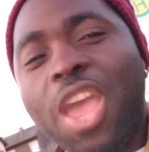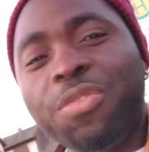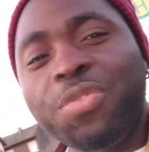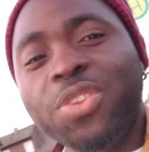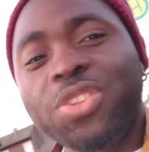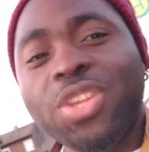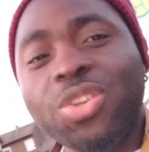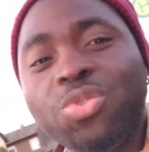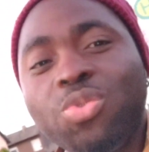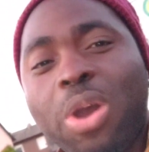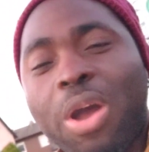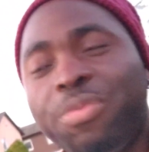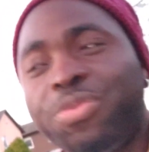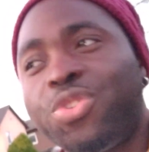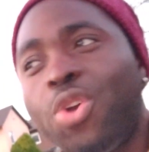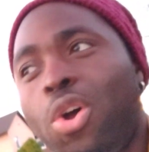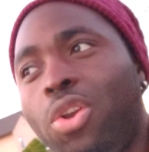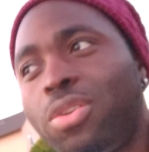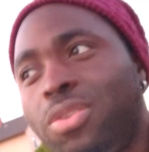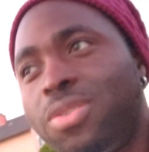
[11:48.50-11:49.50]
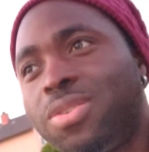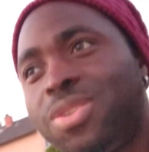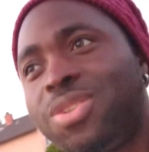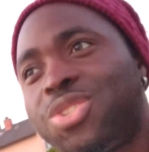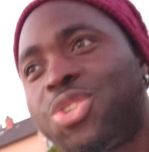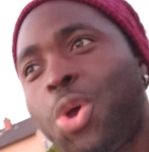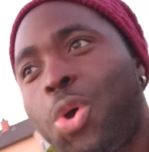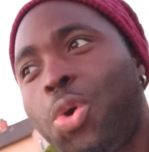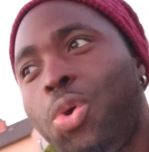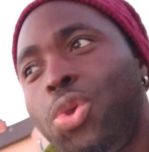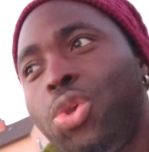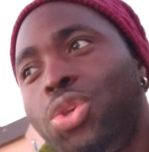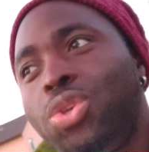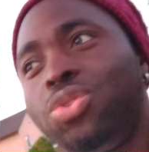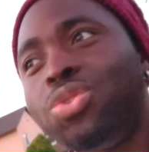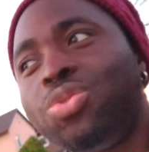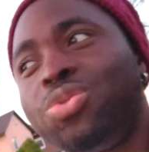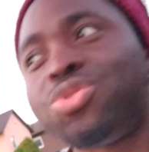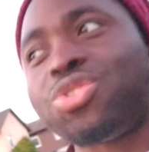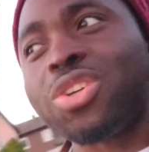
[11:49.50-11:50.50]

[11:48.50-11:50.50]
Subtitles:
everything you have done. So you